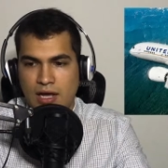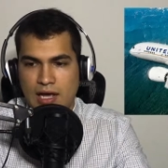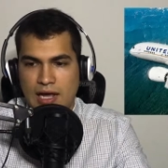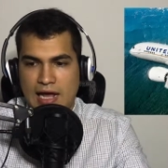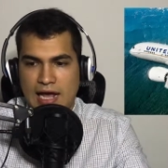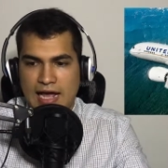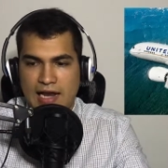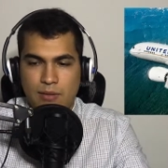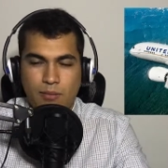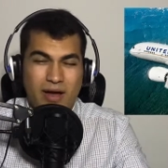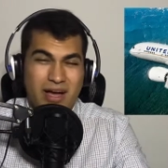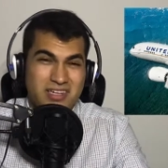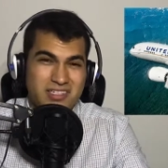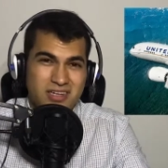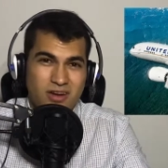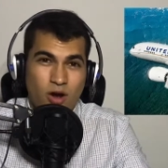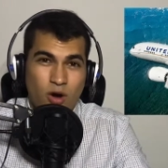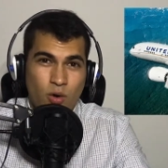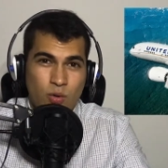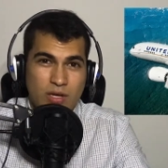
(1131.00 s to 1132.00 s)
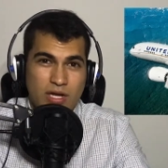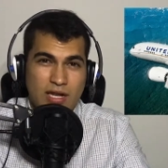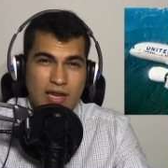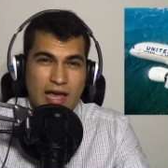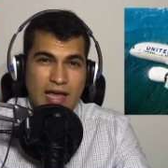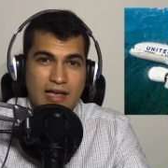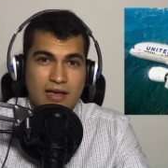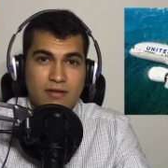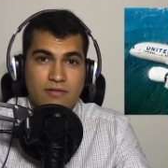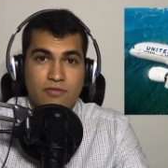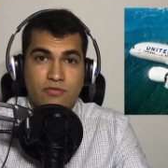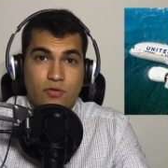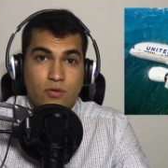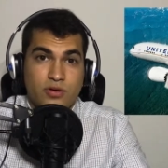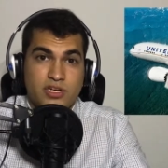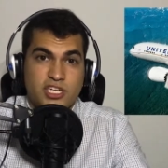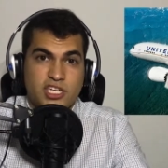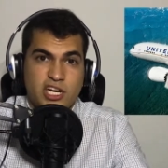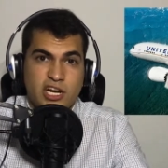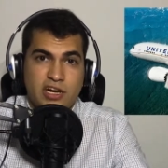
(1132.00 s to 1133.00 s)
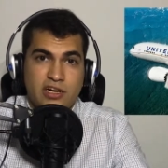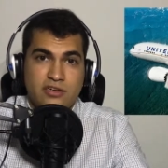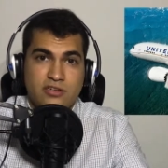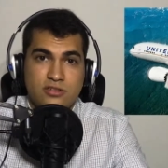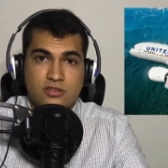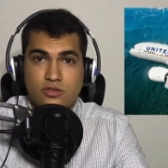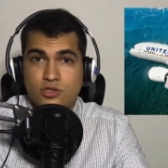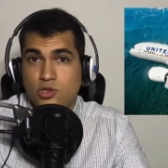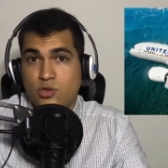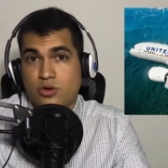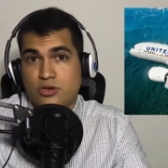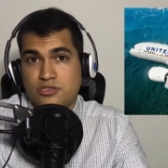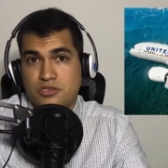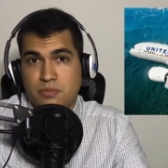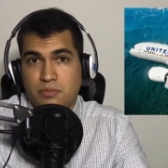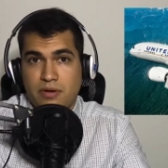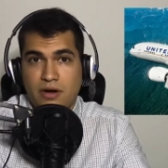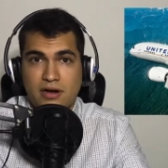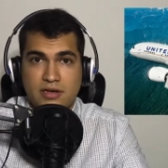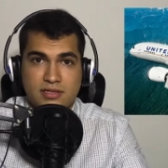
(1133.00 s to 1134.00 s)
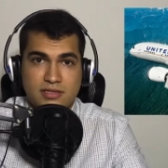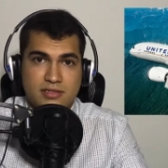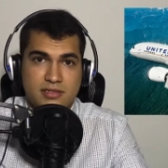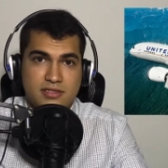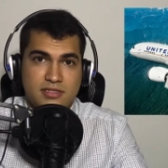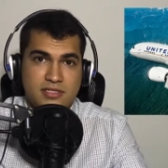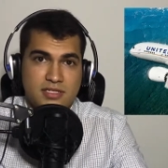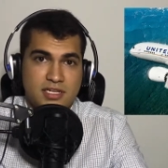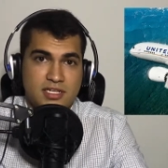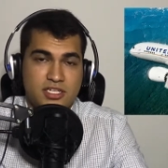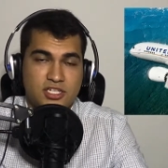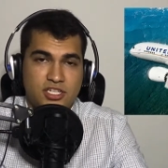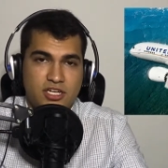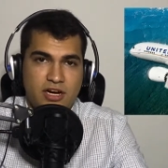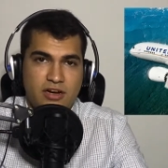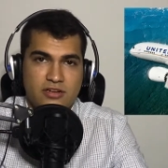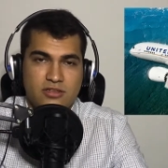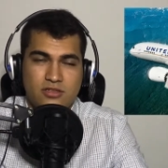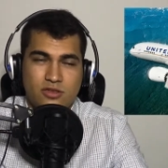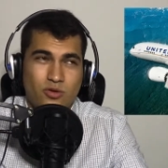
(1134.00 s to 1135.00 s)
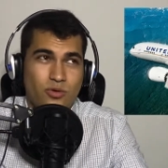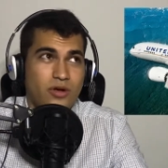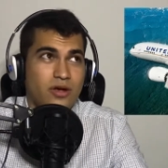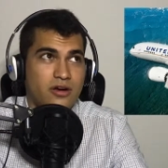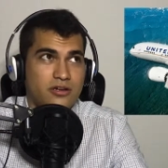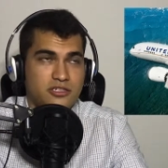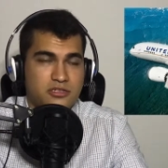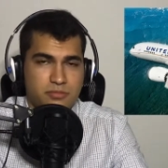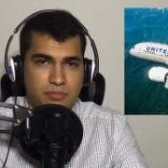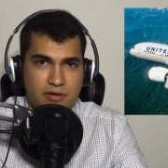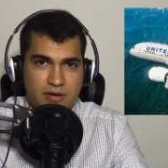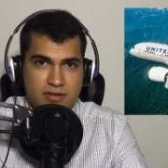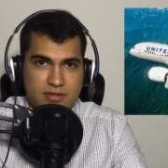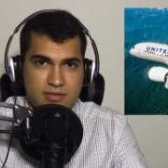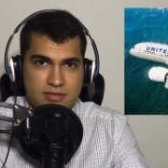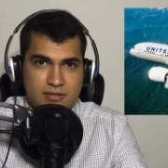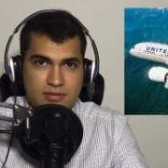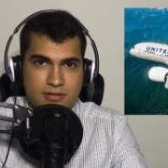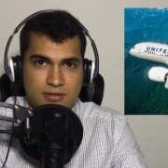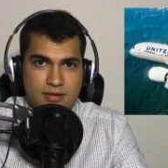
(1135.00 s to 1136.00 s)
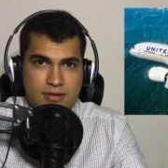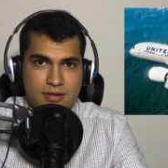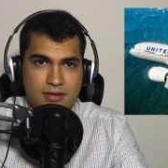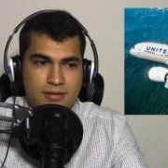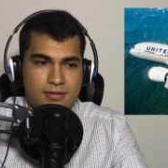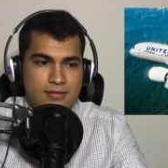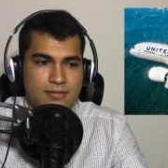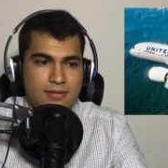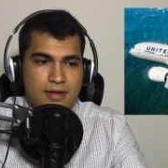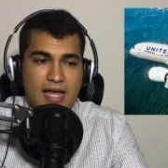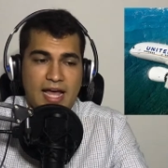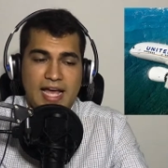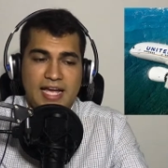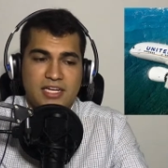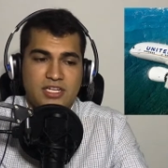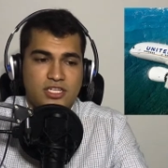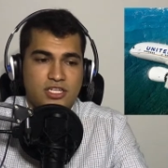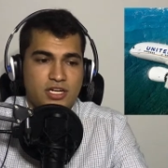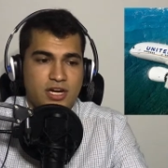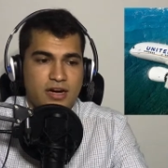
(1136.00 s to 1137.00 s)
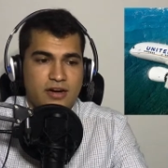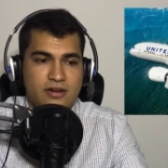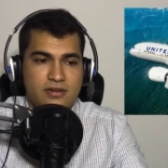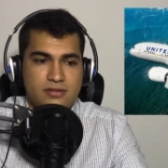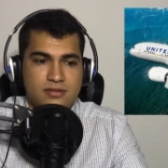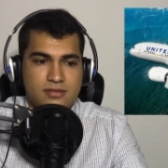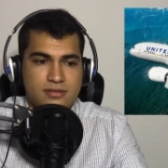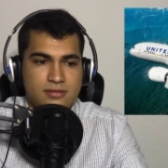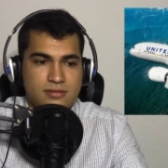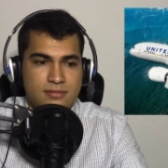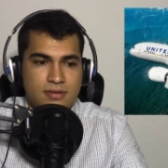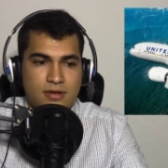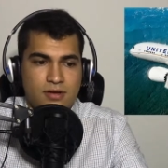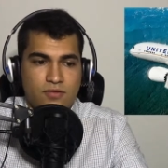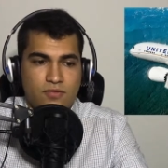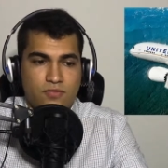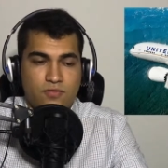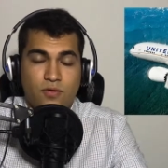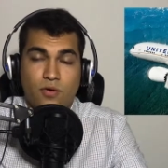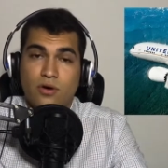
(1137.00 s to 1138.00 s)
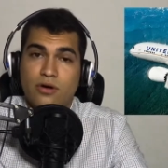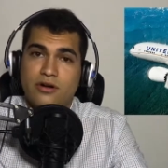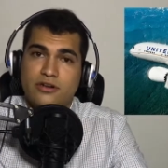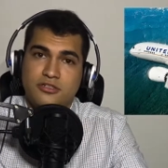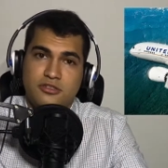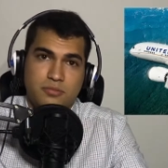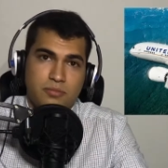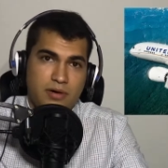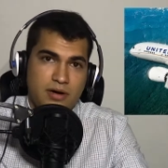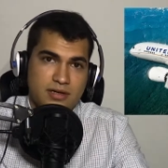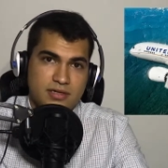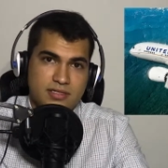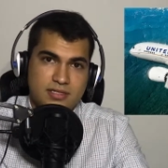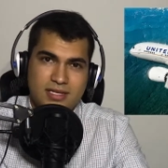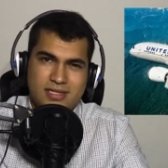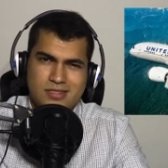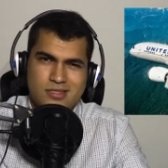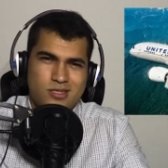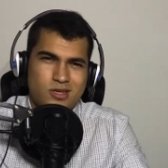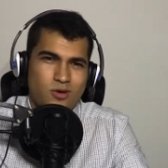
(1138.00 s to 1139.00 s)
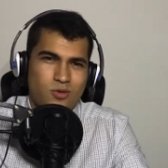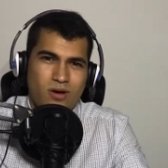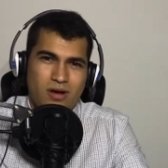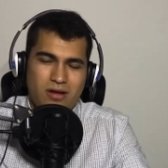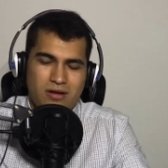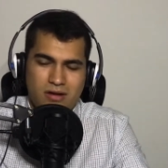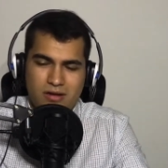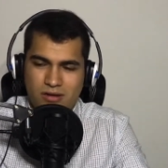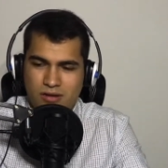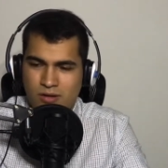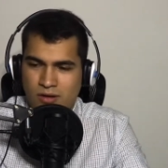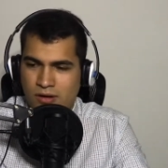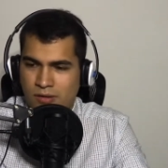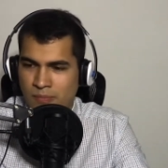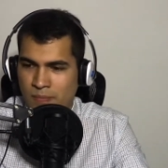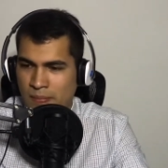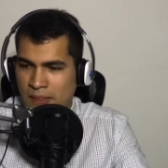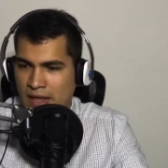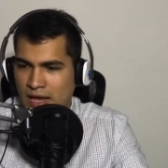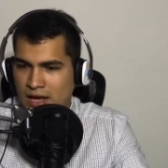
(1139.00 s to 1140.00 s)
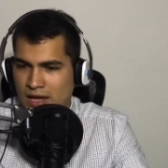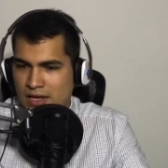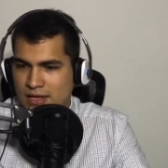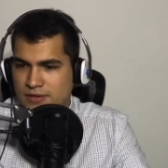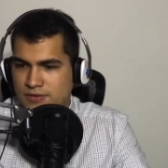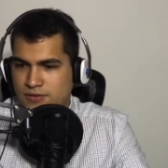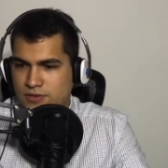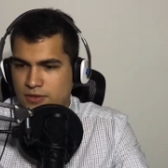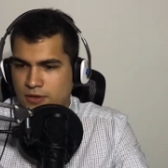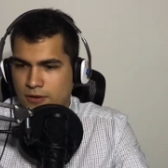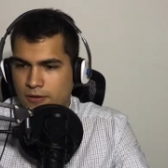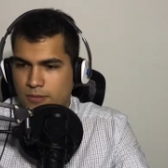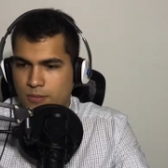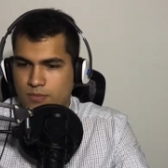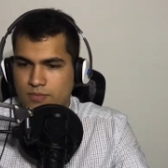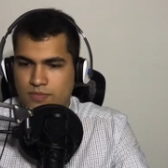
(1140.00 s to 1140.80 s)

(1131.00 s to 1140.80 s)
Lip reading: And imagine owning like 4 shares, $200, 6 shares, $300, 8 shares, $400, and so on, you know? So